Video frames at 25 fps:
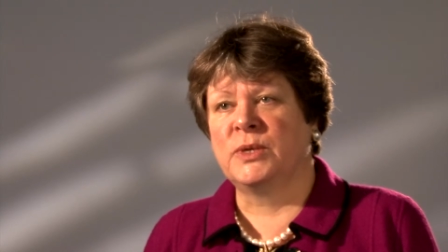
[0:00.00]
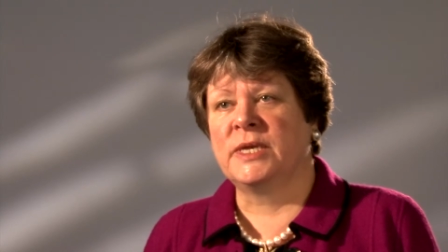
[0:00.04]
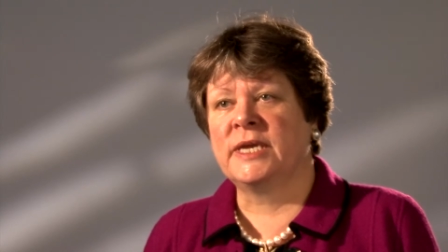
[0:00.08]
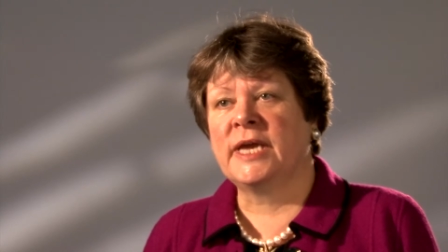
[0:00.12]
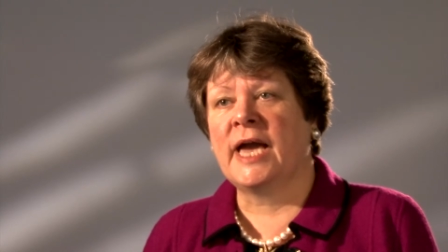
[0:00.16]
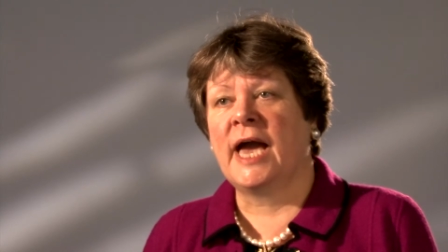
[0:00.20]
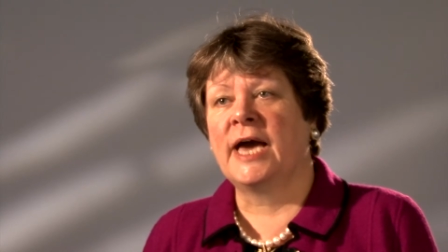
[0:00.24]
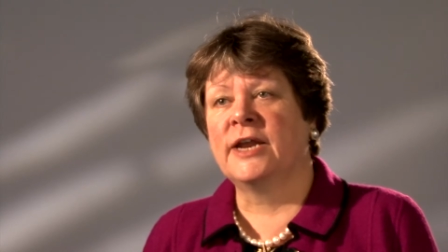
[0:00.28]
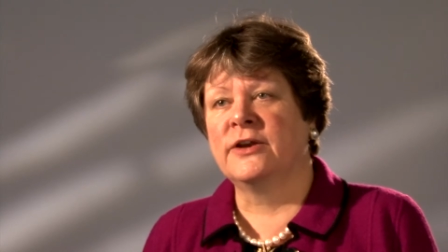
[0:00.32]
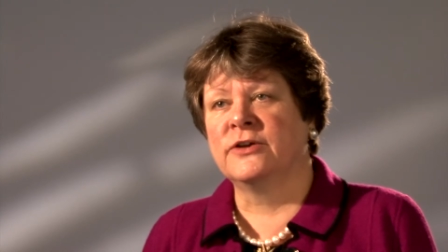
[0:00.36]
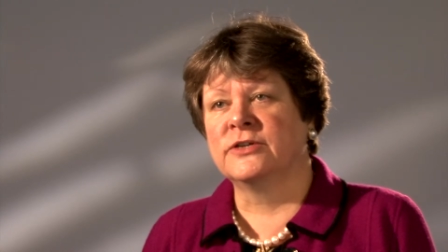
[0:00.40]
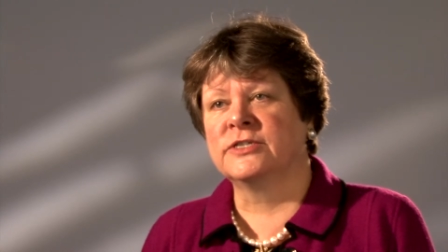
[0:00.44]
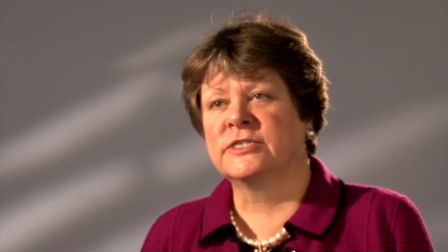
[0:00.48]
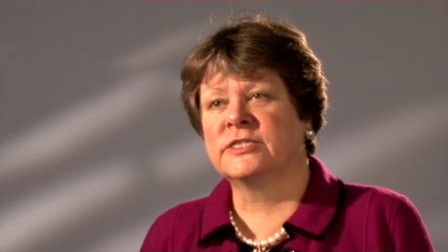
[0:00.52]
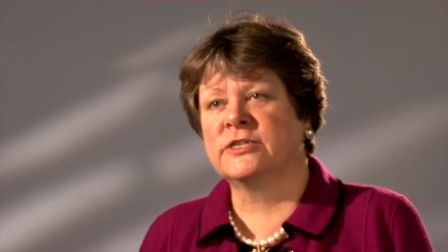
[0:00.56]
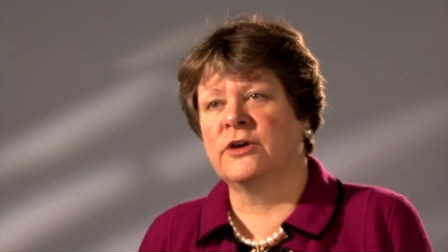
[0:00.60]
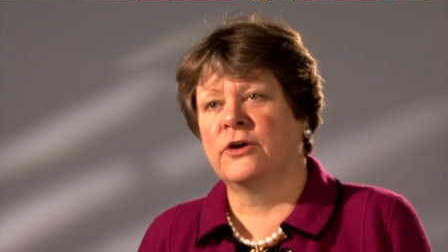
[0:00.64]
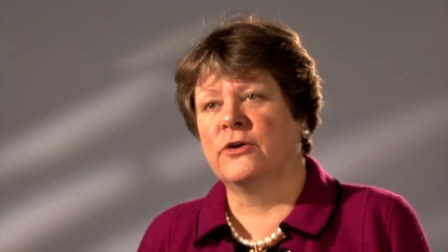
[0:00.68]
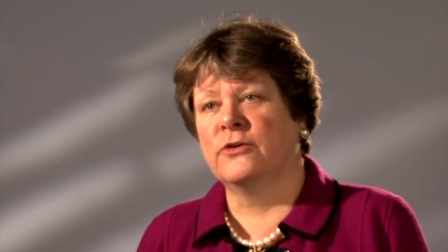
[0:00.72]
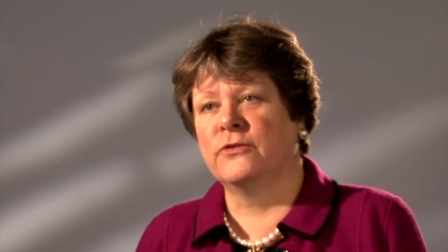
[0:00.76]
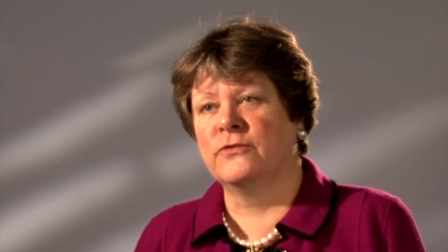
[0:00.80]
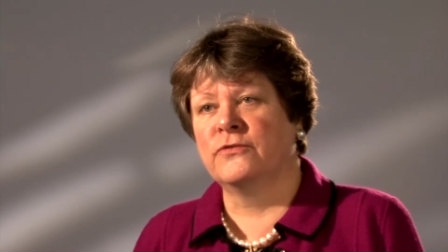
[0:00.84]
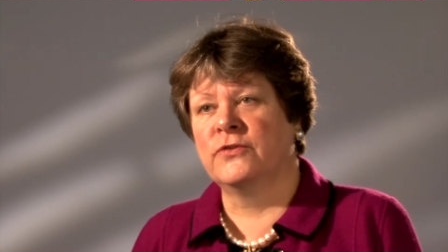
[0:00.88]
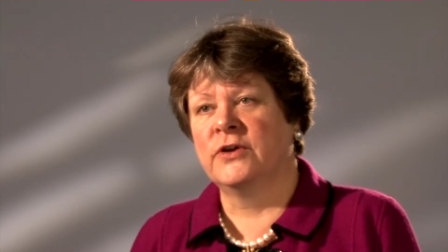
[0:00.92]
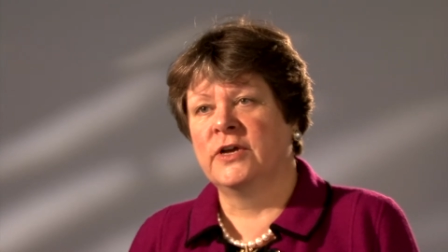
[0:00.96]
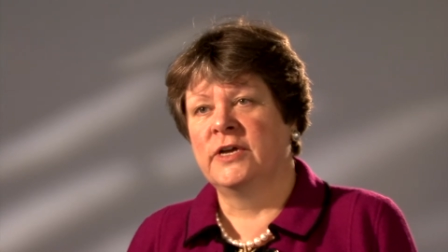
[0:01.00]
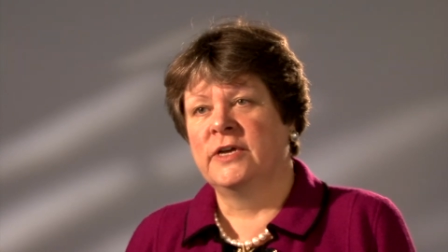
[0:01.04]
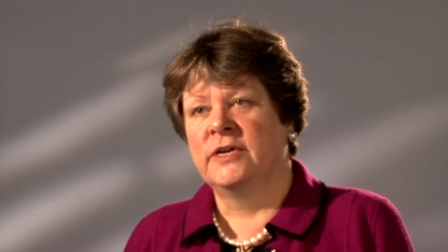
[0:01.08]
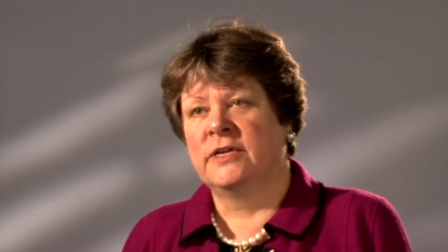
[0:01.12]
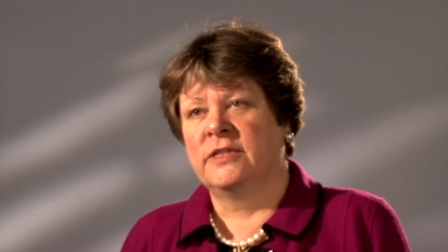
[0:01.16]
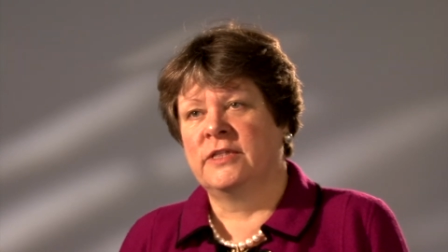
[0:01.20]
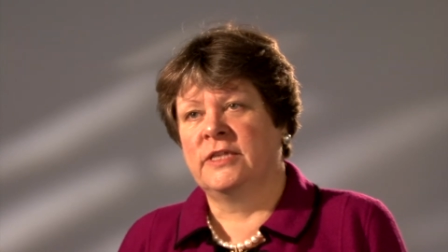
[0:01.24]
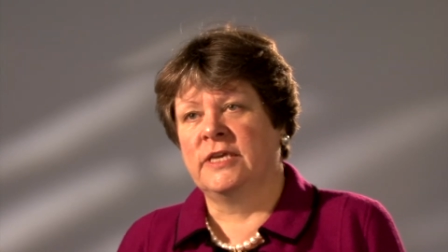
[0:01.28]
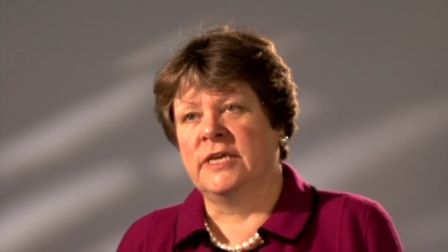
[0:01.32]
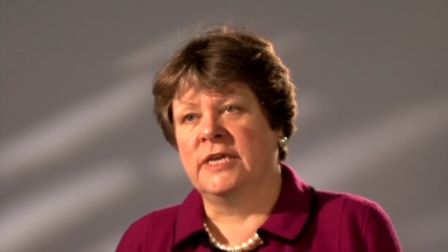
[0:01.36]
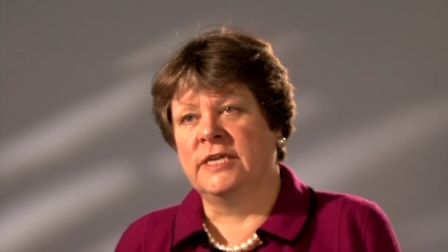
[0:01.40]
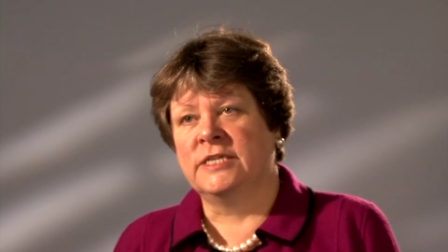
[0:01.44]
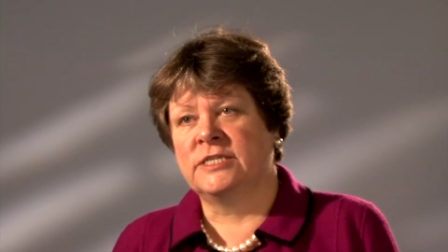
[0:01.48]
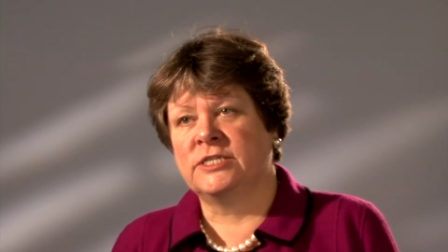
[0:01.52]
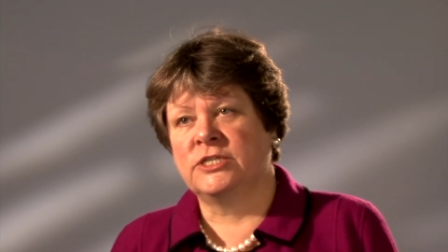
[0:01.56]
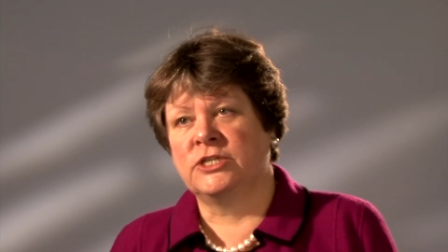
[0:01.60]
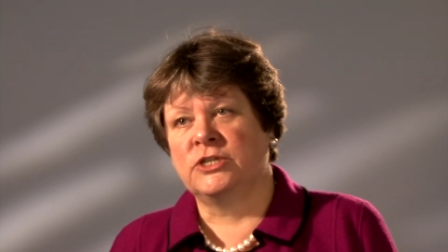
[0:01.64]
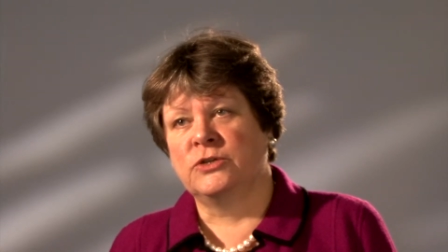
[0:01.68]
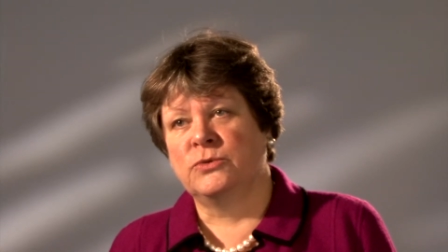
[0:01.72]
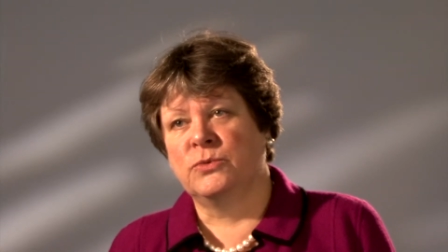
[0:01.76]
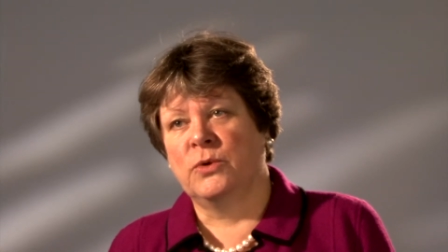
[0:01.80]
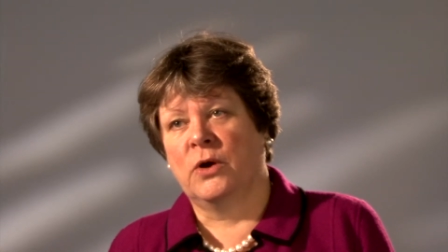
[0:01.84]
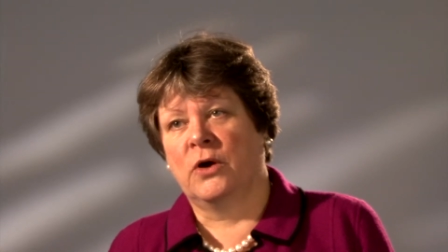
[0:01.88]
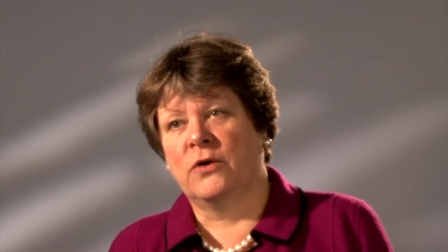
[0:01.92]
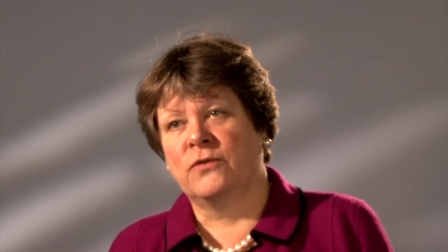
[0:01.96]
We cannot solve the
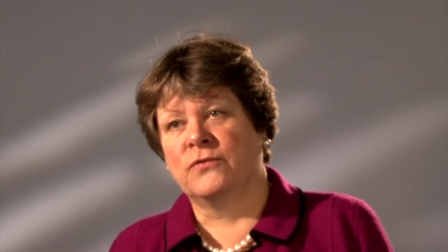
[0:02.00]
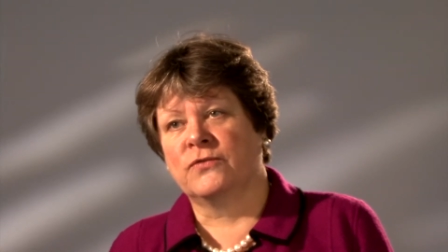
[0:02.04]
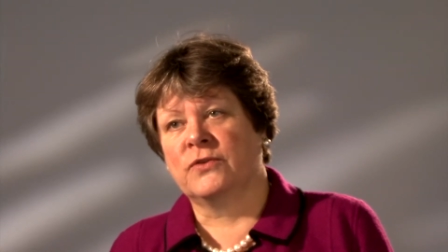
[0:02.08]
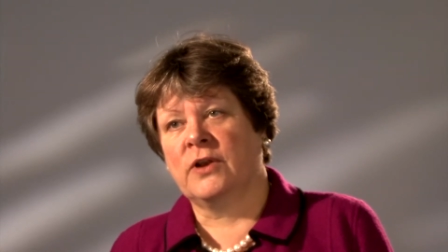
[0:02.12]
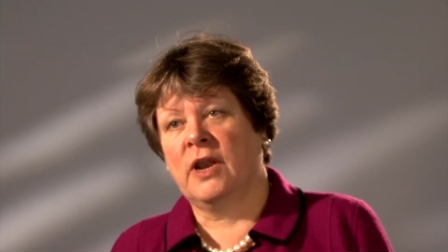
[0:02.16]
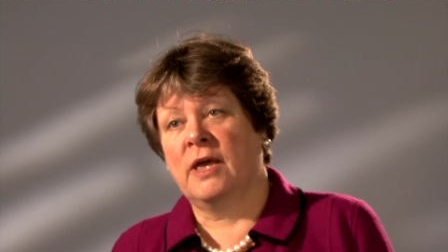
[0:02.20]
issue of